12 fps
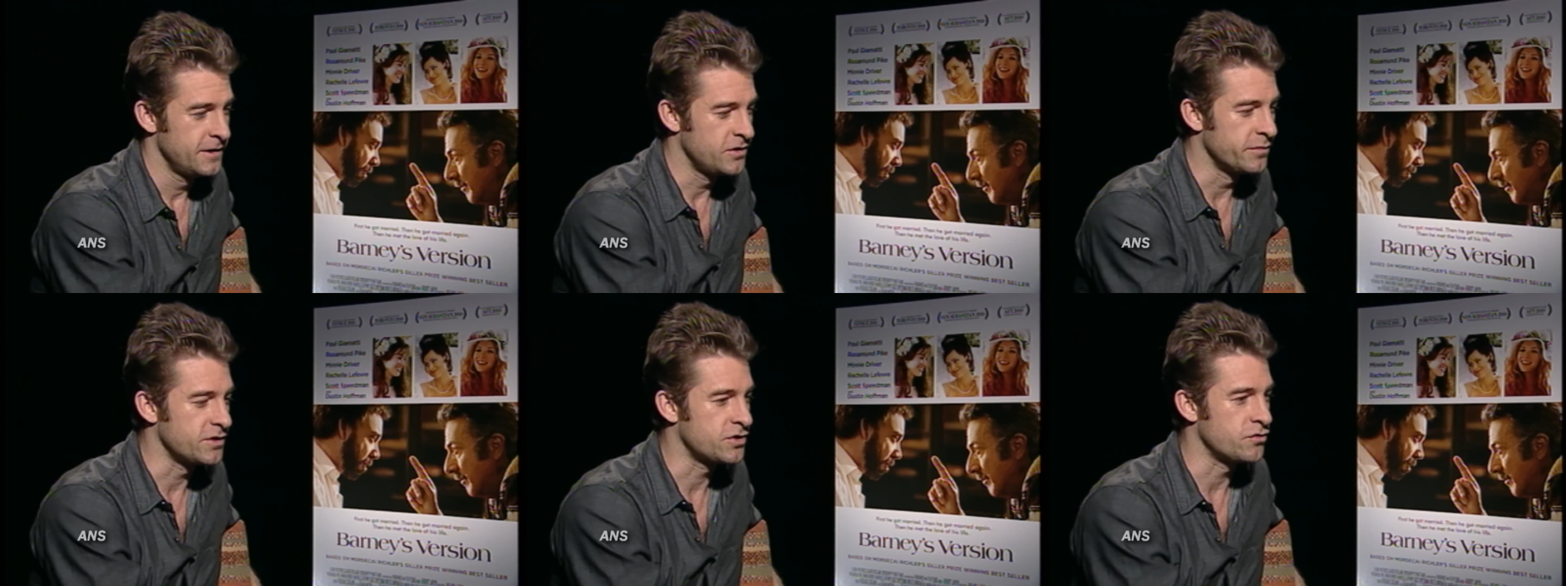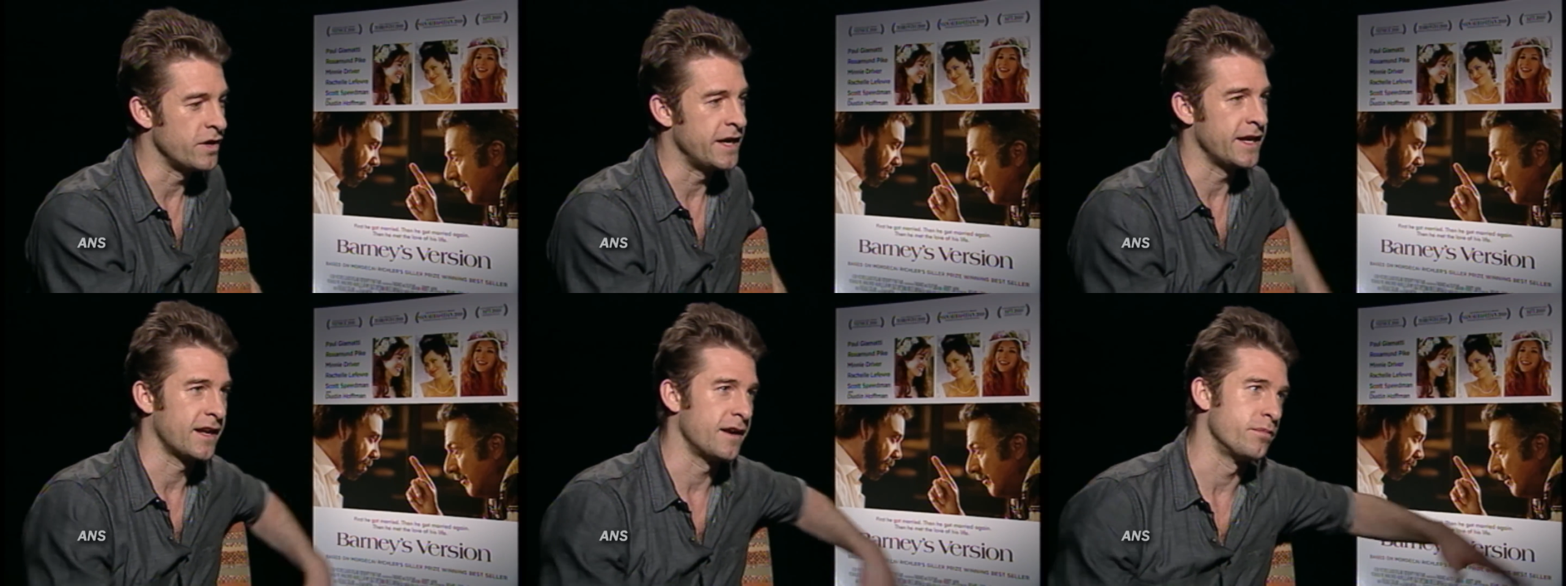Speaker 1: too much
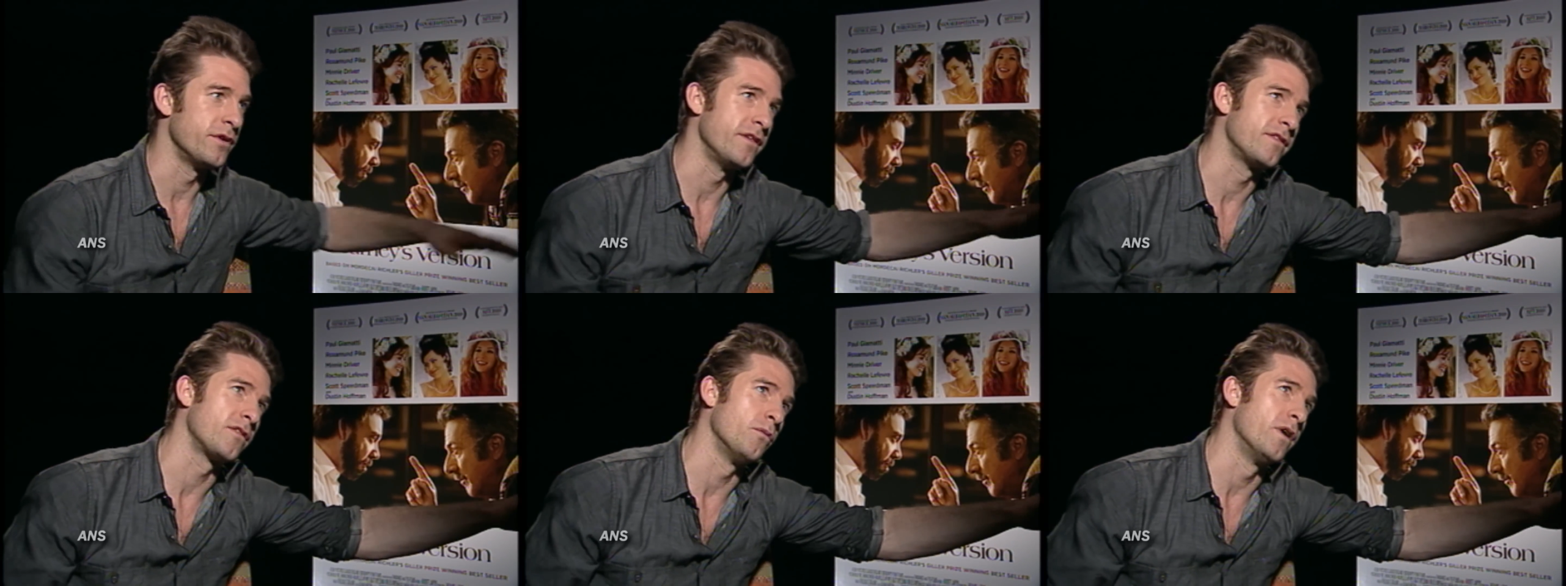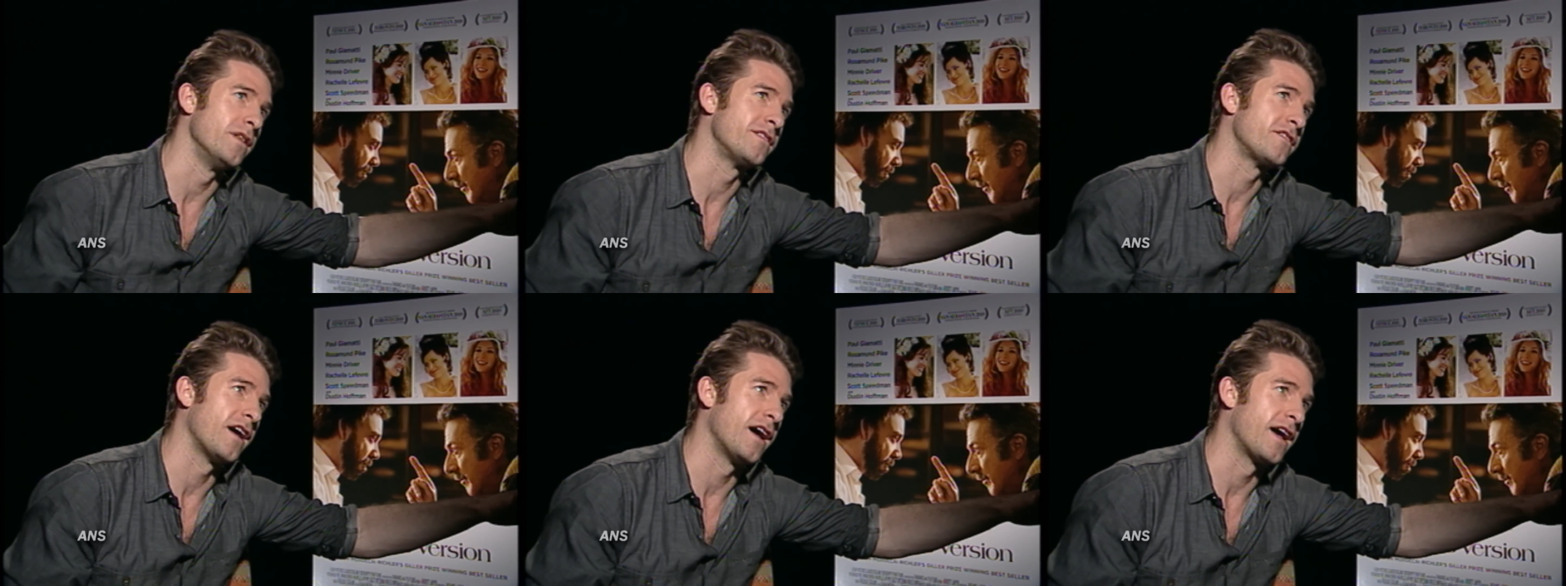training, and I breathed to one
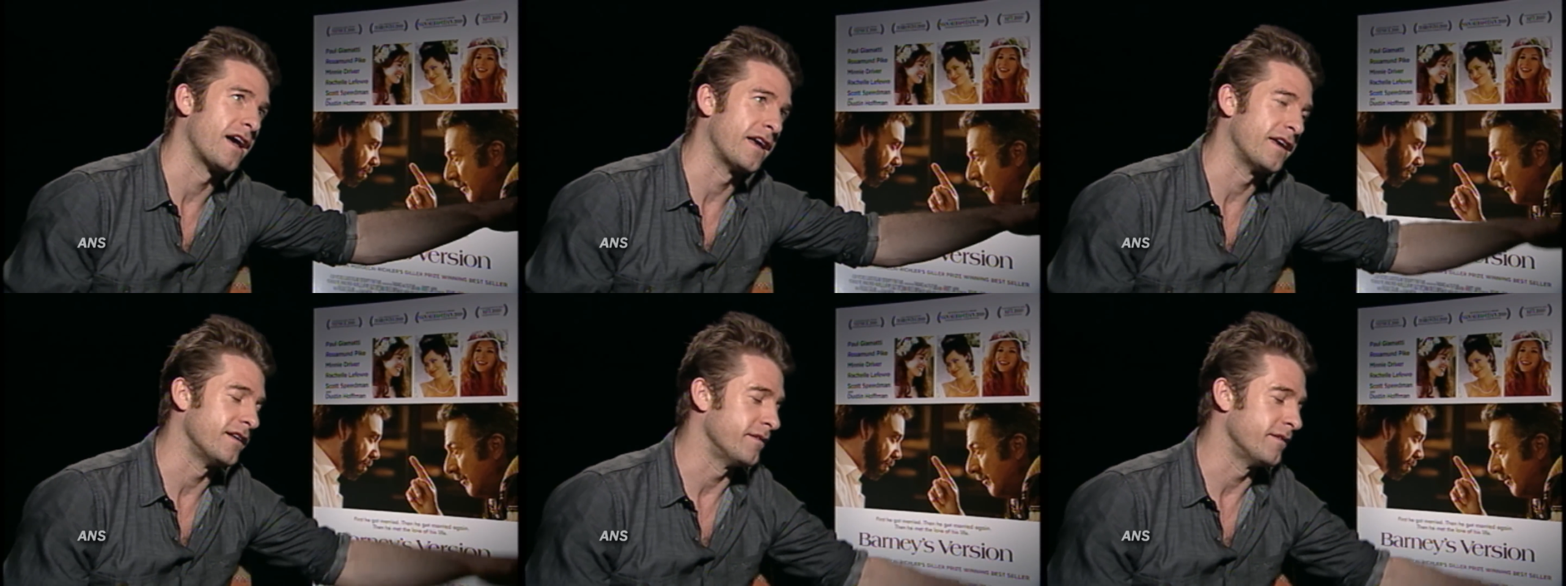side,